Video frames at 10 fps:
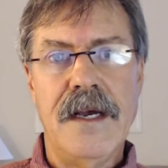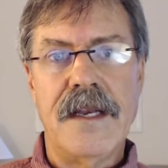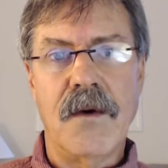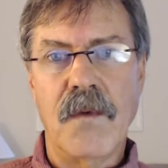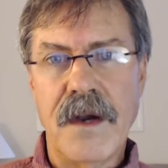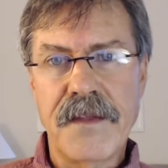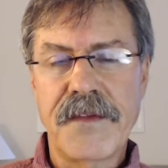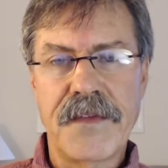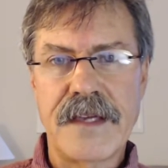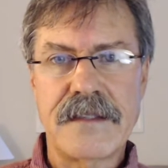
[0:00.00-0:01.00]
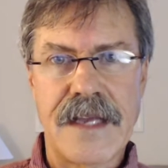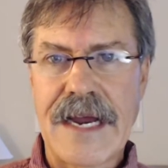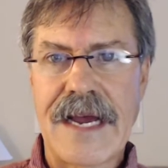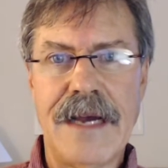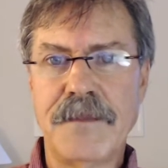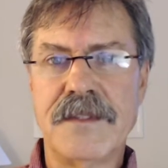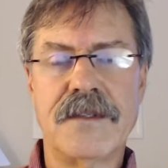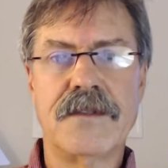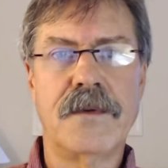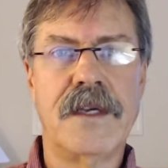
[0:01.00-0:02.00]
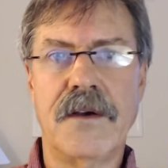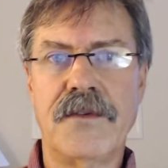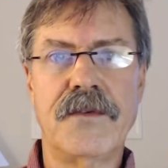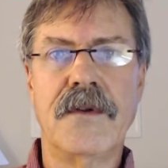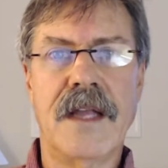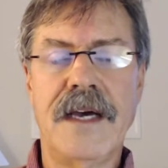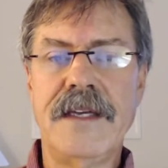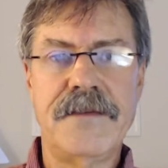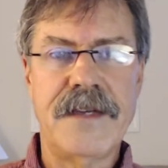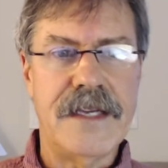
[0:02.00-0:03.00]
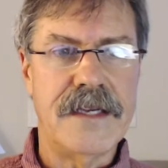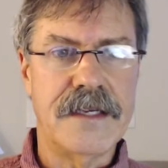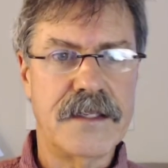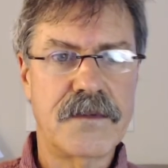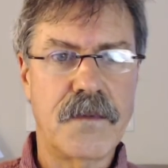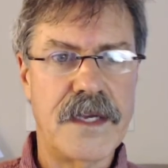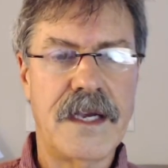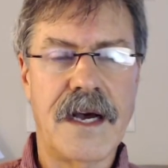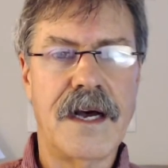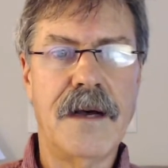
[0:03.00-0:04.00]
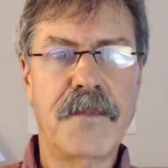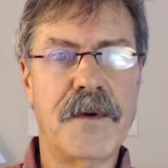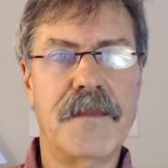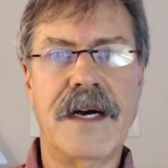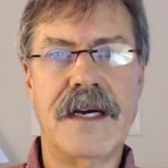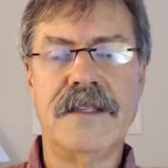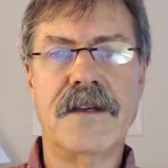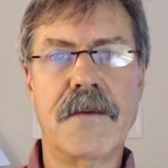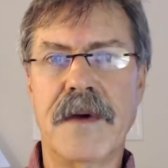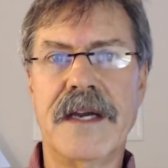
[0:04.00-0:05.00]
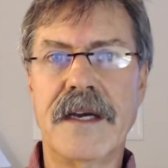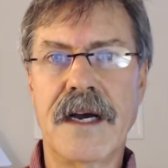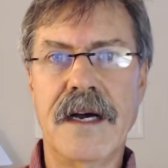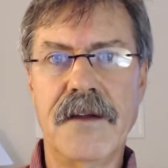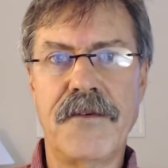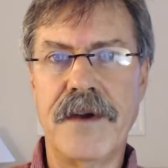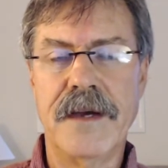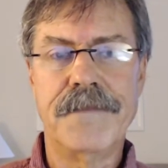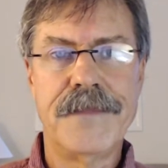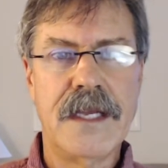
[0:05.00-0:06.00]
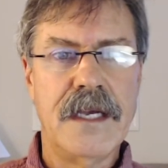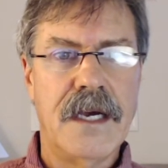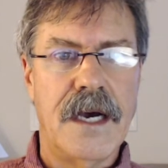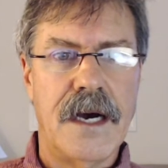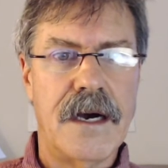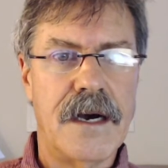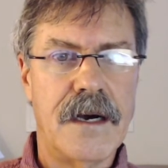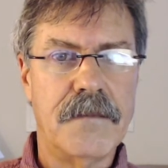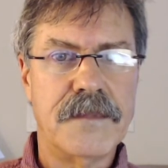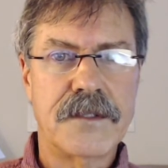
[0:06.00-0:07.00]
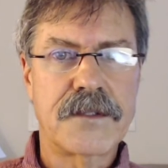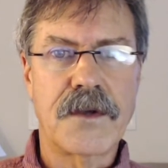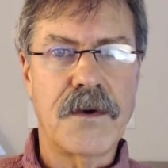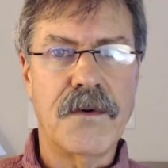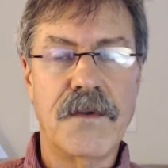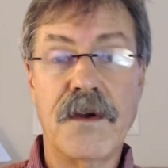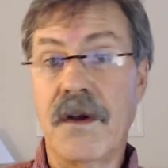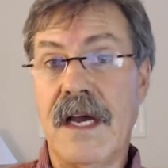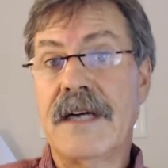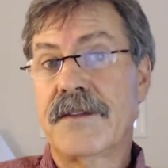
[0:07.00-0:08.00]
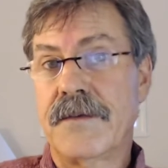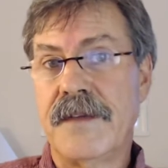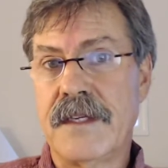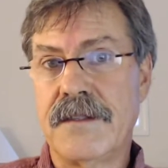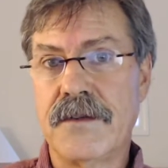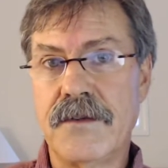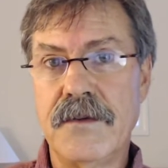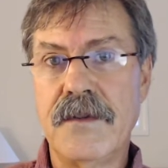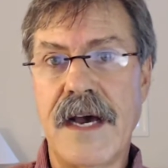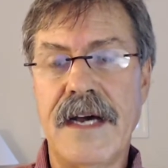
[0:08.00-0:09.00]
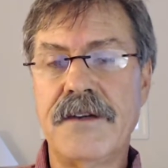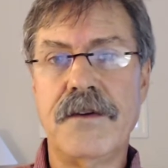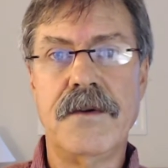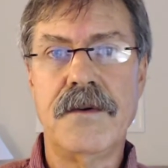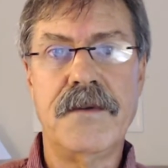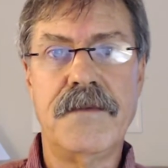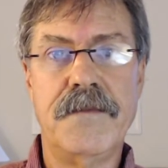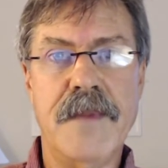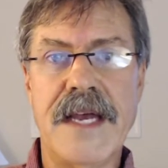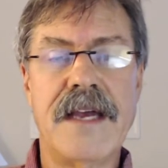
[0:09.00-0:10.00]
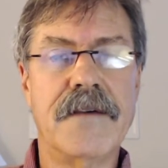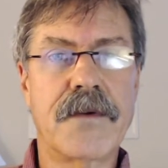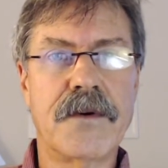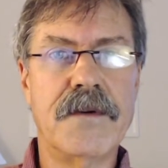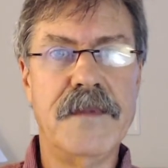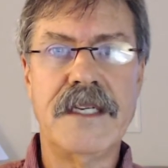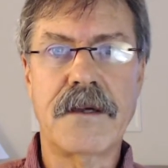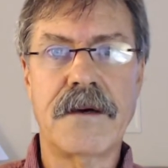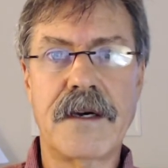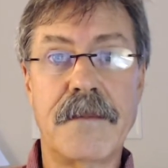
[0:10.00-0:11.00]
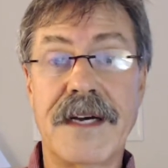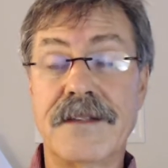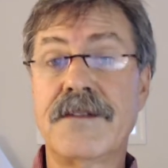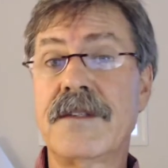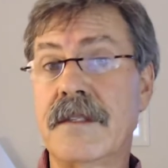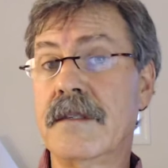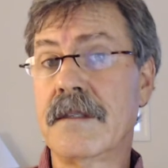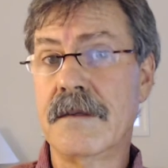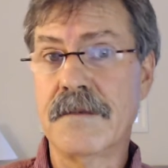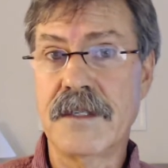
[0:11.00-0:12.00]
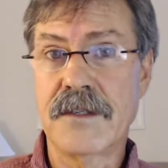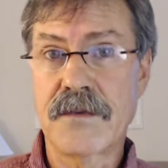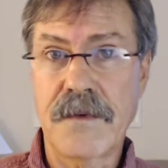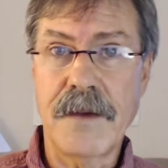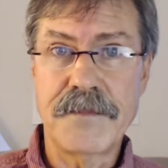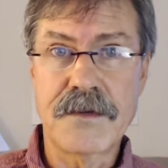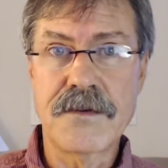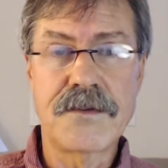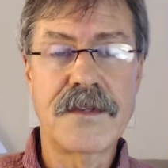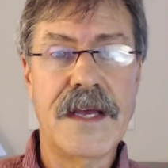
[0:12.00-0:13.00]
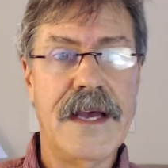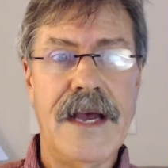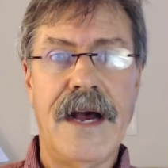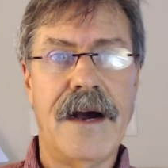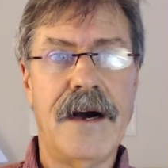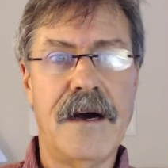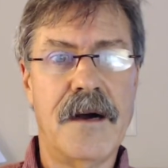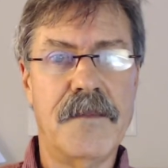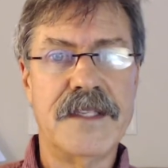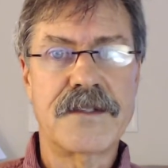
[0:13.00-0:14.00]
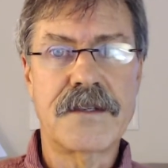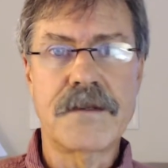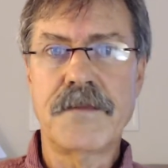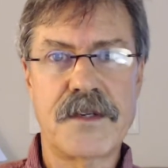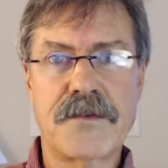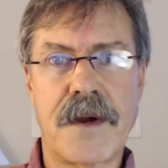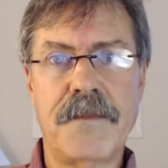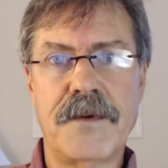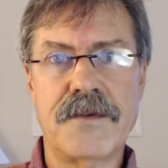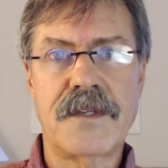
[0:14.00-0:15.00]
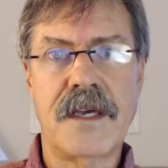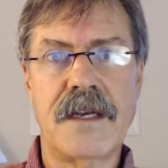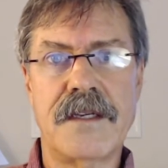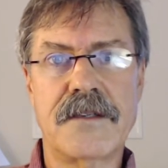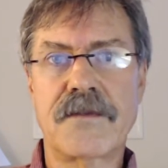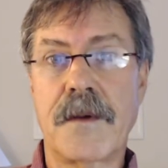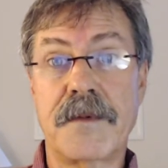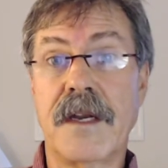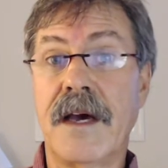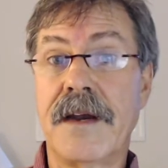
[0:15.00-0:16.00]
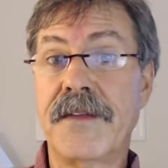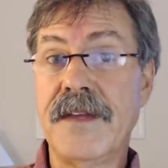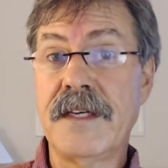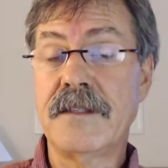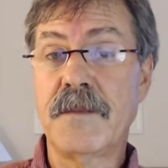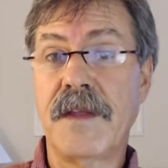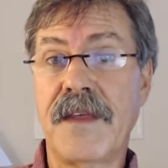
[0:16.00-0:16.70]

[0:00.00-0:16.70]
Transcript: Now, one of the things that happens as we go through life is we compromise our mitochondria. So there are lots of things that do that. You may have heard me talk about system disruptors. And system disruptors can disrupt a lot of things, but